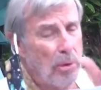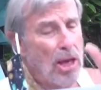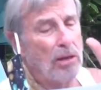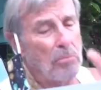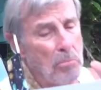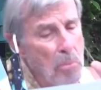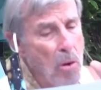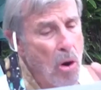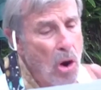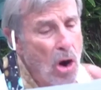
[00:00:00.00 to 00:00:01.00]
bit
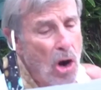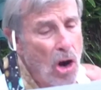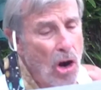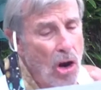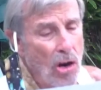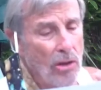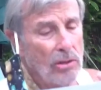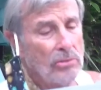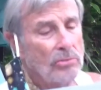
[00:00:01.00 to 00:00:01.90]
more.